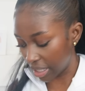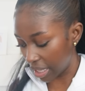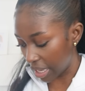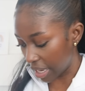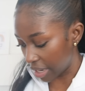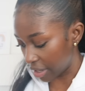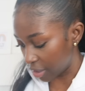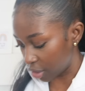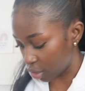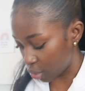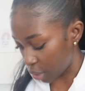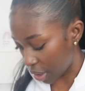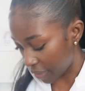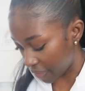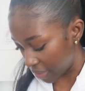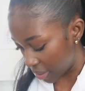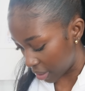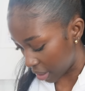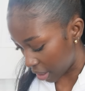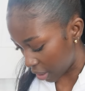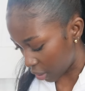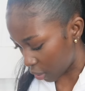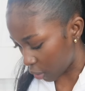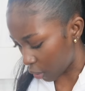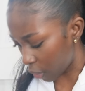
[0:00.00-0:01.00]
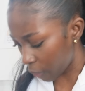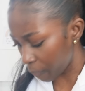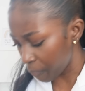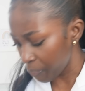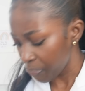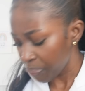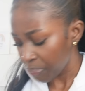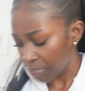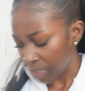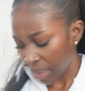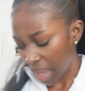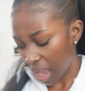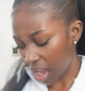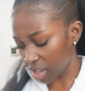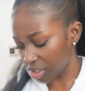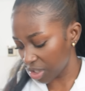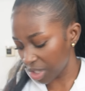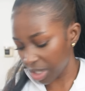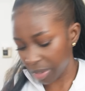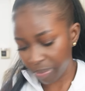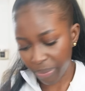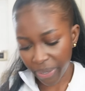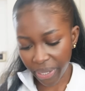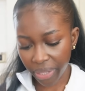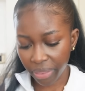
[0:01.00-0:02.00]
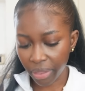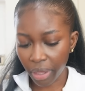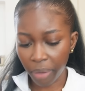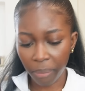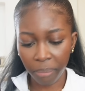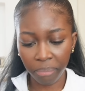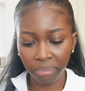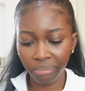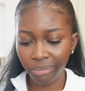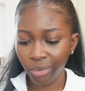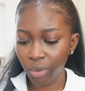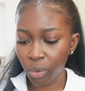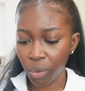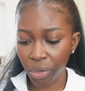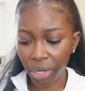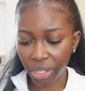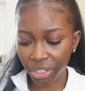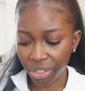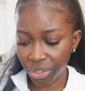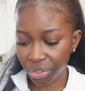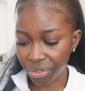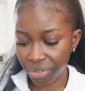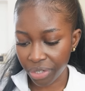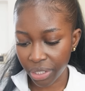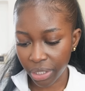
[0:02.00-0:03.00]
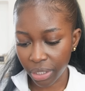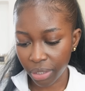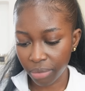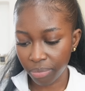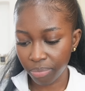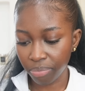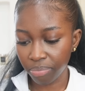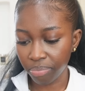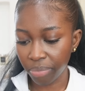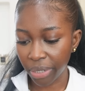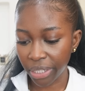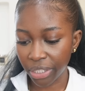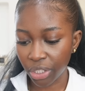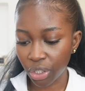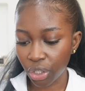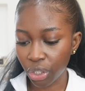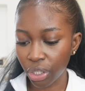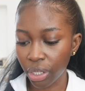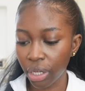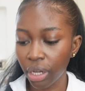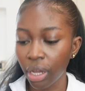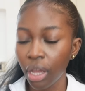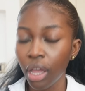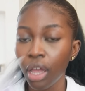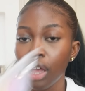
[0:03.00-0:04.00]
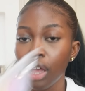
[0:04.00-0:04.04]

get into everything I got. I just picked them, no categories in particular.